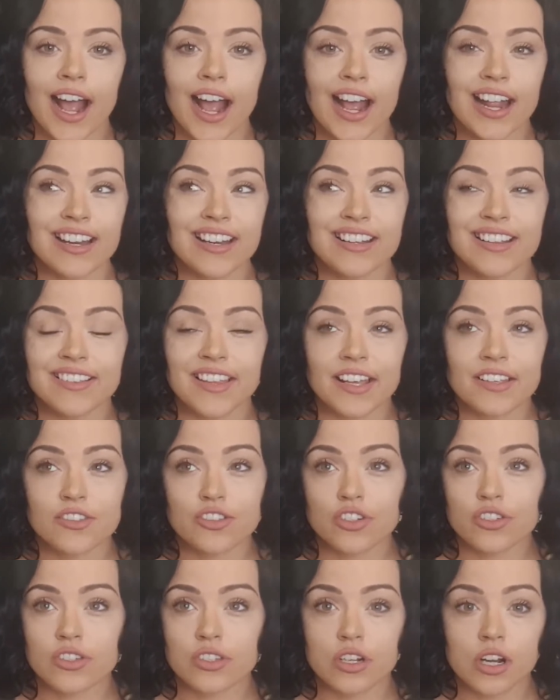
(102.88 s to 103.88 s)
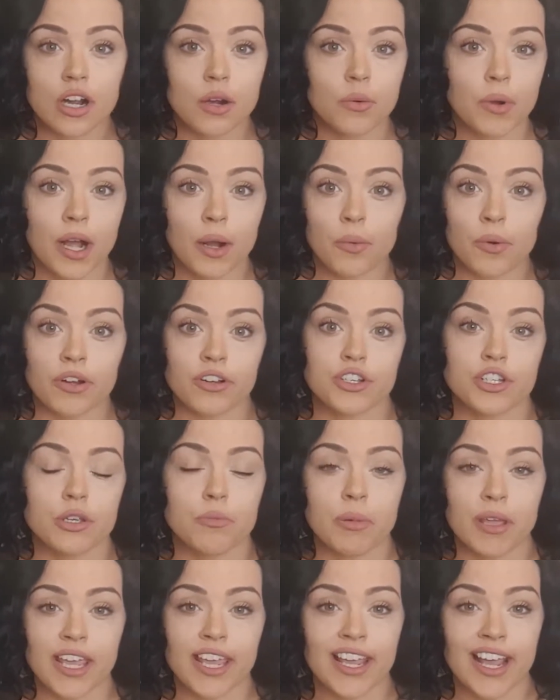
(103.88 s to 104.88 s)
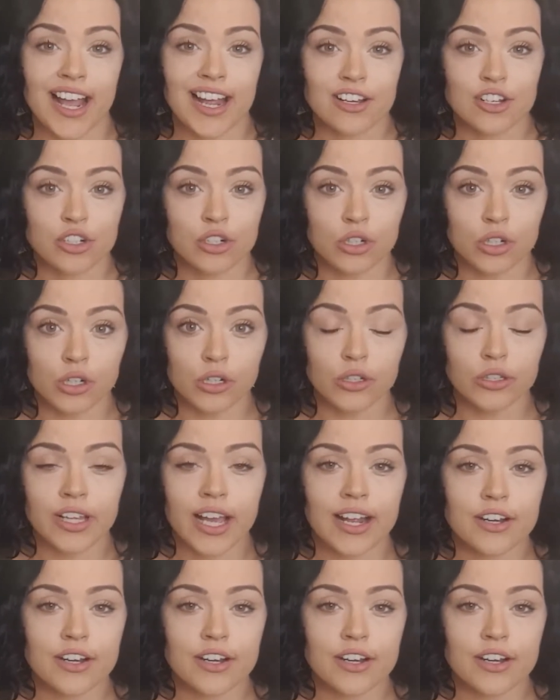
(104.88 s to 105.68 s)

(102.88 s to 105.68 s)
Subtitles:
And that's just not what I want to be at all.